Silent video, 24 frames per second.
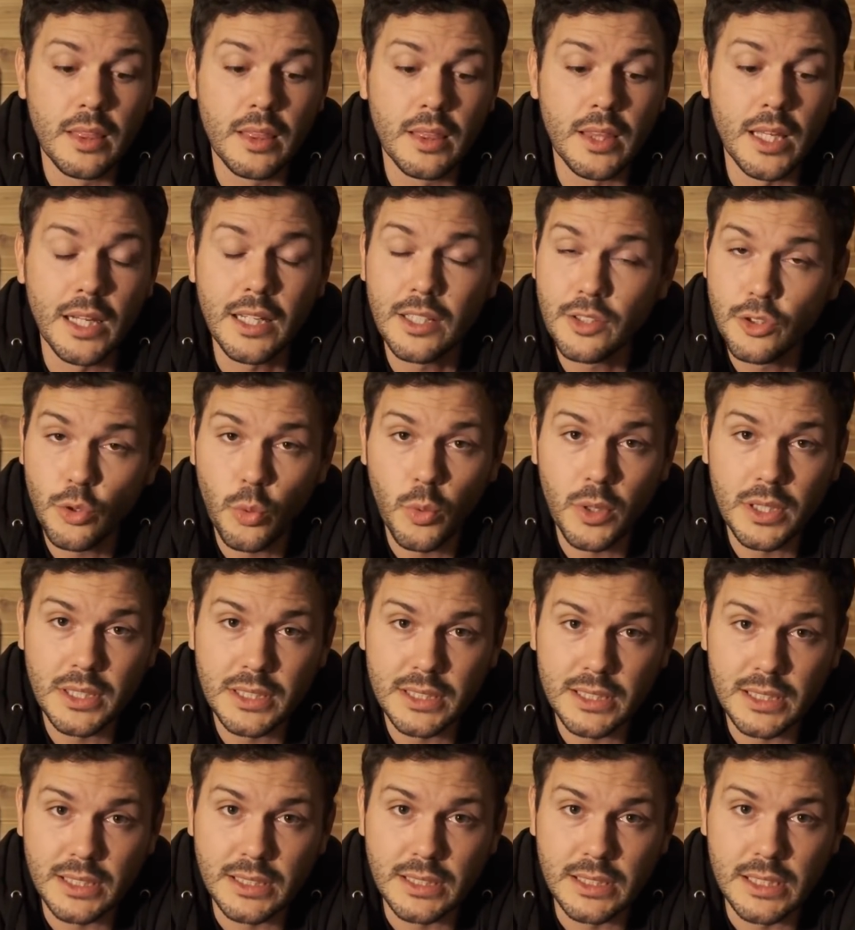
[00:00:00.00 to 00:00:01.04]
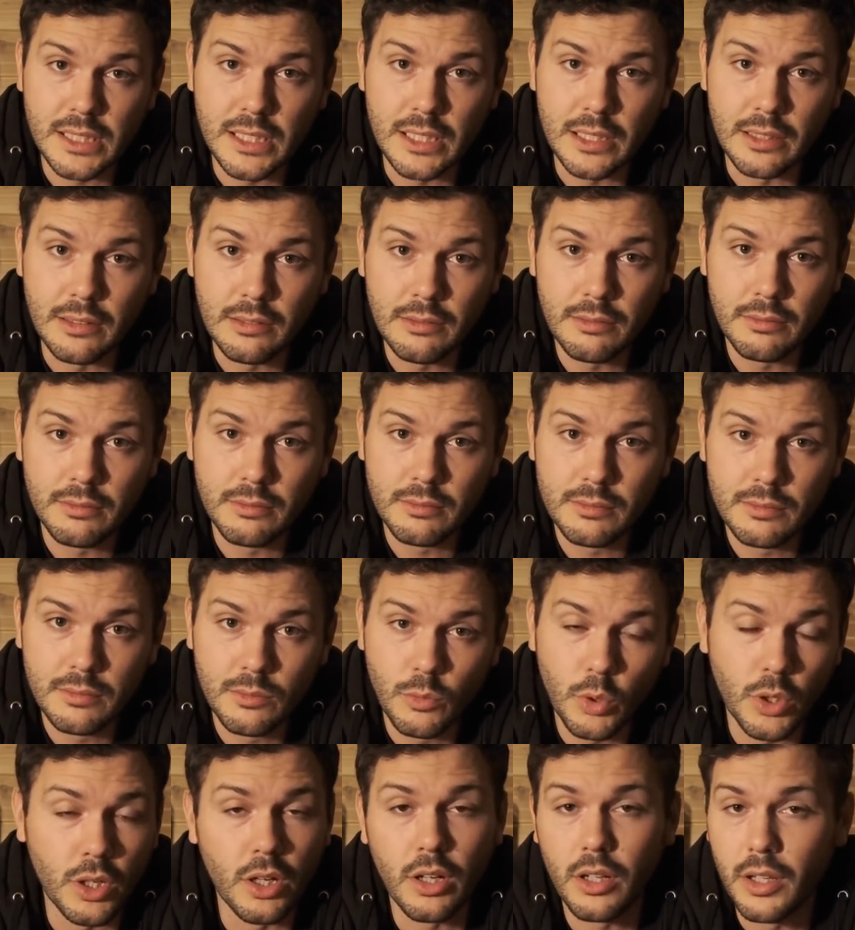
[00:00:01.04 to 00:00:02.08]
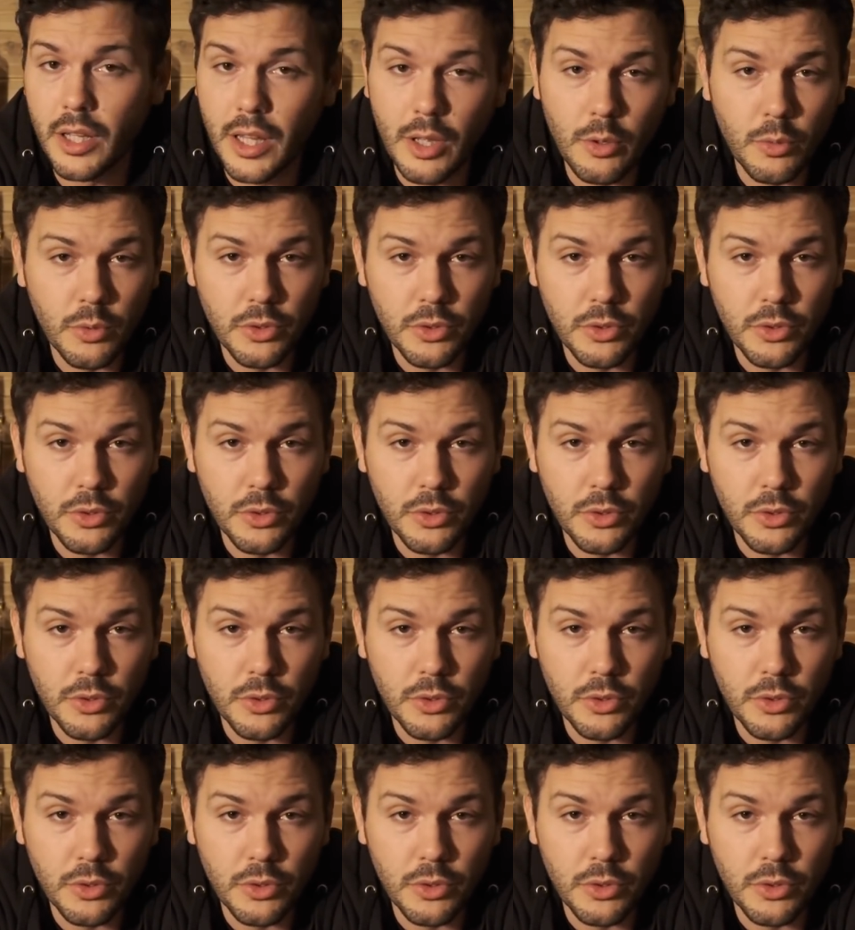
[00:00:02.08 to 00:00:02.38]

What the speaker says: Then in 2016, when all hell